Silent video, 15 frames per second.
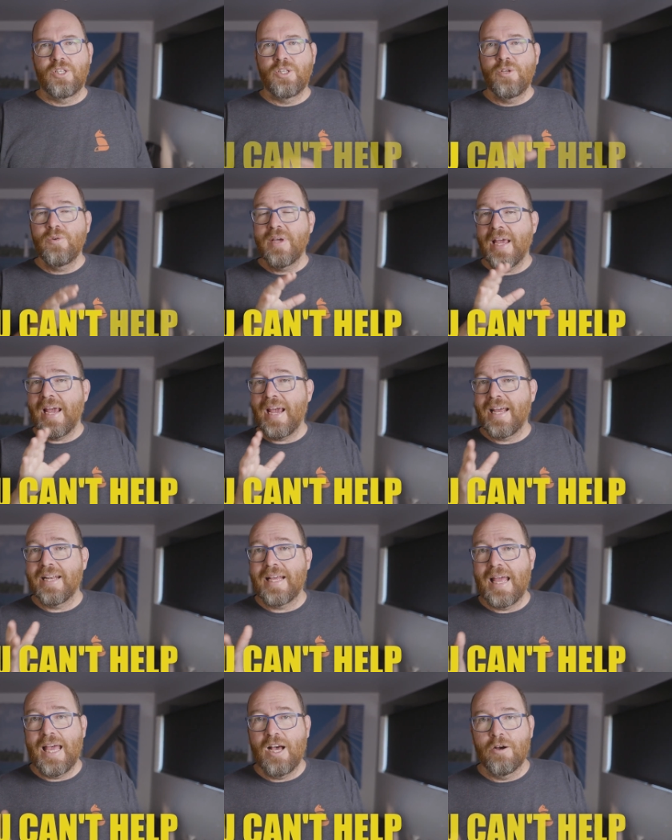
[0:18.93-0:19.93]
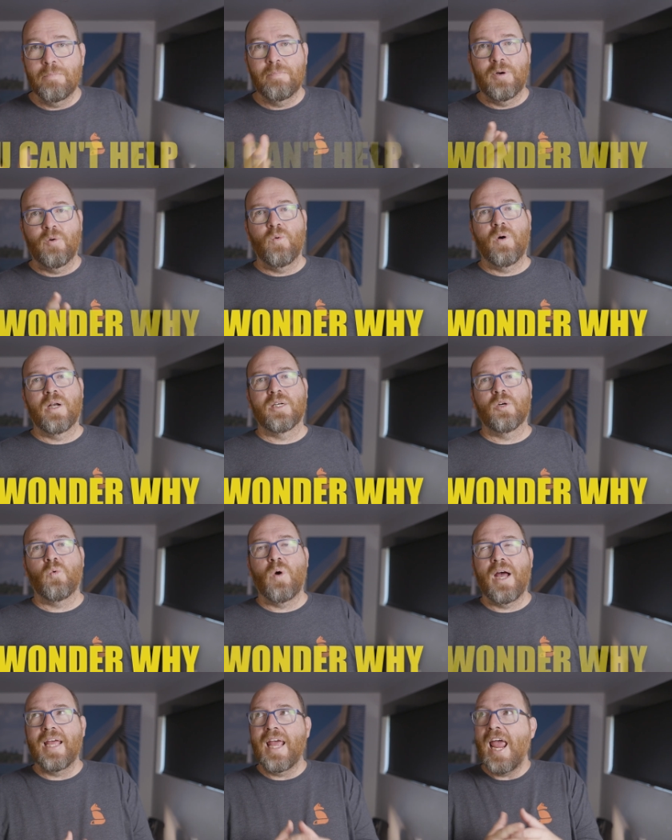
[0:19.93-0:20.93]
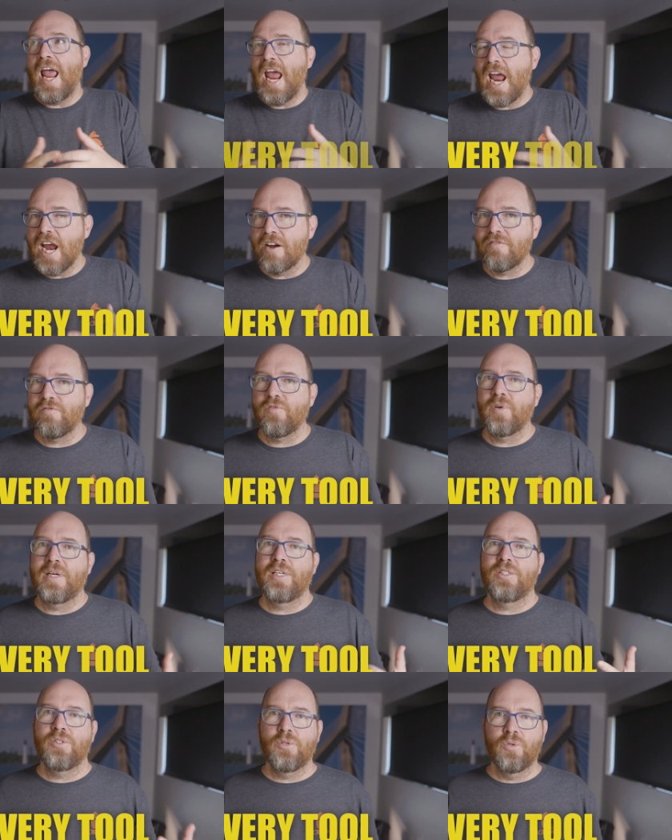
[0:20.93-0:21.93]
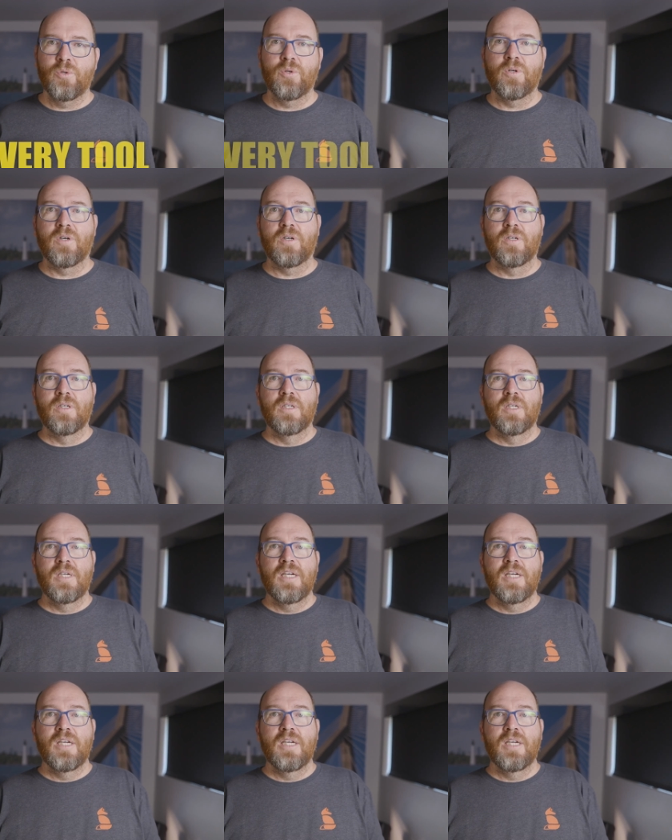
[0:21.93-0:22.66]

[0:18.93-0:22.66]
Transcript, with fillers: you can't help but wonder why every tool